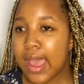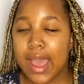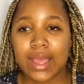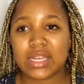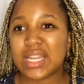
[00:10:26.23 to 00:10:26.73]

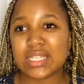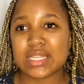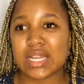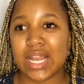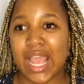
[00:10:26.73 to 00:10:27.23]
I really
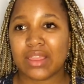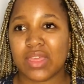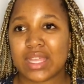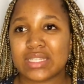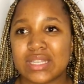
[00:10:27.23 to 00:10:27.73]
didn't like
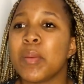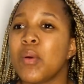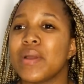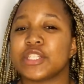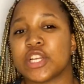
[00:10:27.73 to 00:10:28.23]
that. People
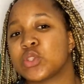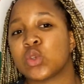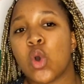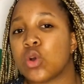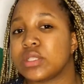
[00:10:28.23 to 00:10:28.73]
were just
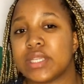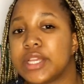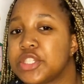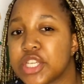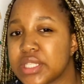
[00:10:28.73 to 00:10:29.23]
so
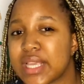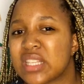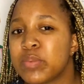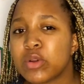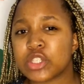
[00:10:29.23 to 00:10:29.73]
audacious,
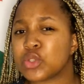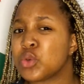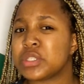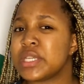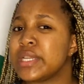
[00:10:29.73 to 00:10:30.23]
guys. People were just
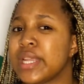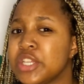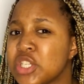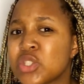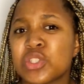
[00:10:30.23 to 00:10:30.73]
so
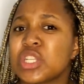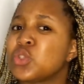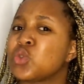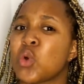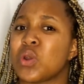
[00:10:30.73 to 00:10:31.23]
tenacious. They're
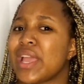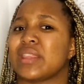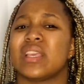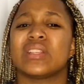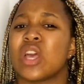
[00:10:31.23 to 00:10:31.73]
just so
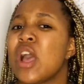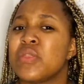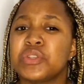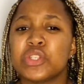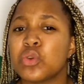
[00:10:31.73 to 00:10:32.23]
like,
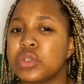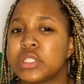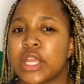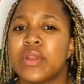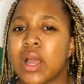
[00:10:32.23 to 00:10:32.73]
they're just so
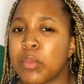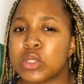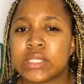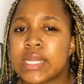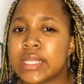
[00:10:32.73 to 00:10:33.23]
daring
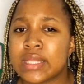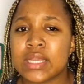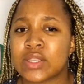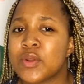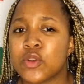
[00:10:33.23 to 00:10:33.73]
about certain
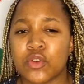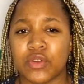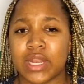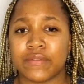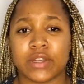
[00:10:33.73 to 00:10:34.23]
things that are not
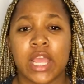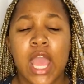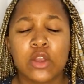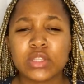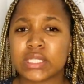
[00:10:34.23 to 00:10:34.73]
relevant.
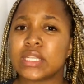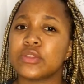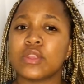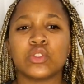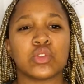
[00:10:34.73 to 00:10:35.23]
You know, there's
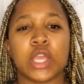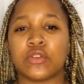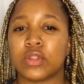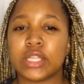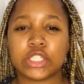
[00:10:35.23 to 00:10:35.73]
certain things you can
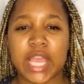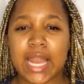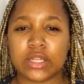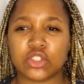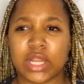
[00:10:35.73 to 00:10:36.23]
really
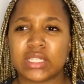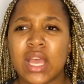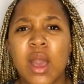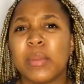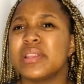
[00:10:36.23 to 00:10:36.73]
challenge, right?
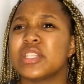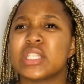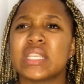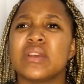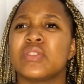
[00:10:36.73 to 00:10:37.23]
But there's
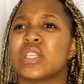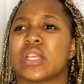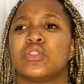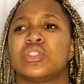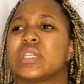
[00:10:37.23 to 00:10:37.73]
just certain things
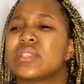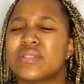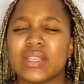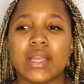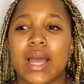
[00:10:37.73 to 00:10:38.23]
that you
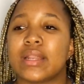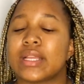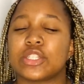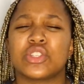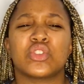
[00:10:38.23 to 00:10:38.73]
just see are
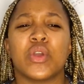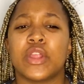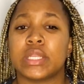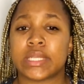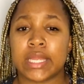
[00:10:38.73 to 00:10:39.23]
like just so
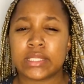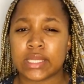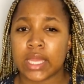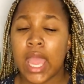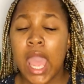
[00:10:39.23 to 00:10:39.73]
irritating.